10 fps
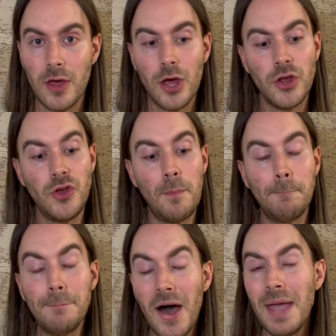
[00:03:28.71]
you
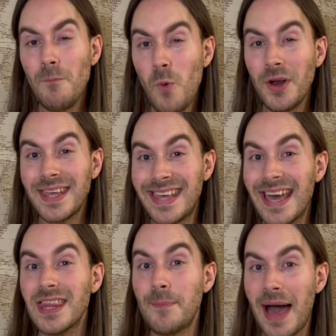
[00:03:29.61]
might want to
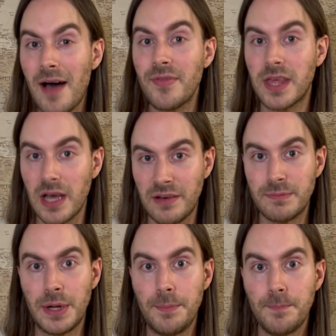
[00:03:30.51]
get them out of the
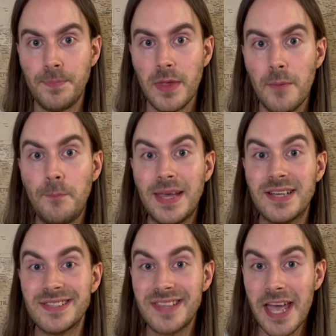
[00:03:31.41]
government
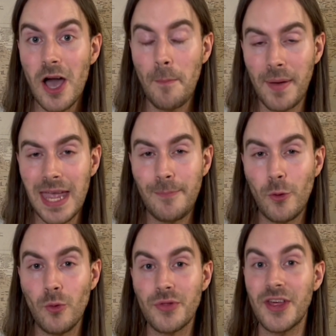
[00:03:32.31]
because they are
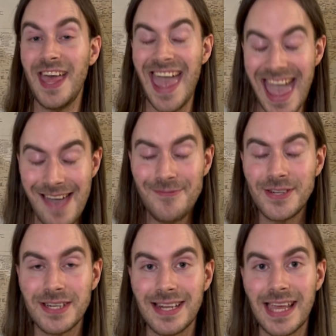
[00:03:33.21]
people that
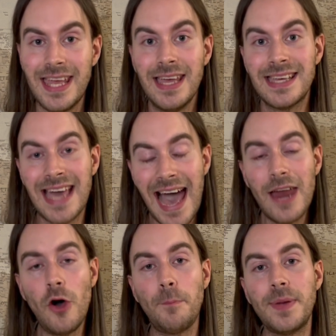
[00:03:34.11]
evidently
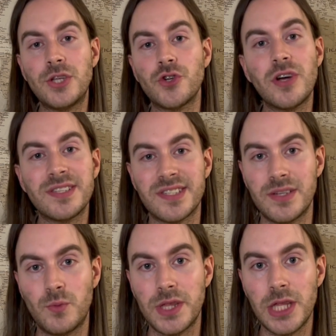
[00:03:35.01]
cannot be trusted
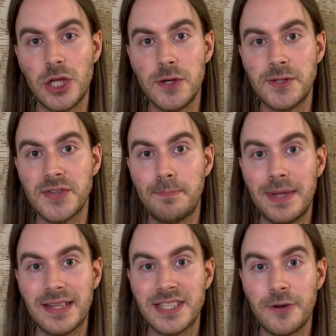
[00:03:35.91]
with the use of
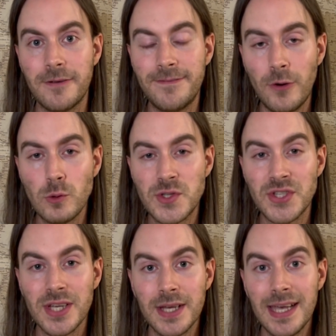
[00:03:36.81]
military force
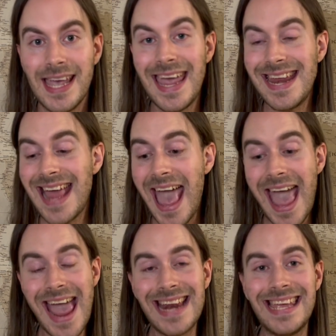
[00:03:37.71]
in
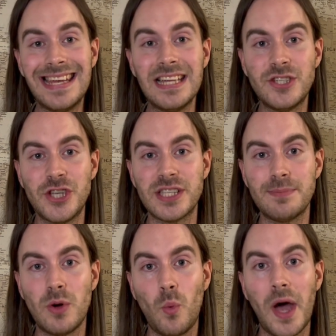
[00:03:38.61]
any
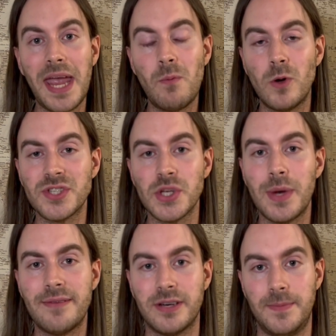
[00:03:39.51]
legitimate way
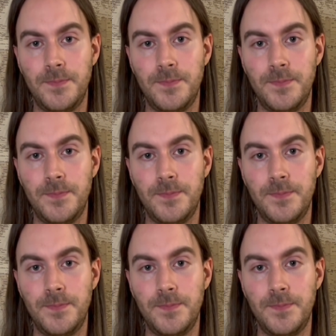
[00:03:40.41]
whatsoever.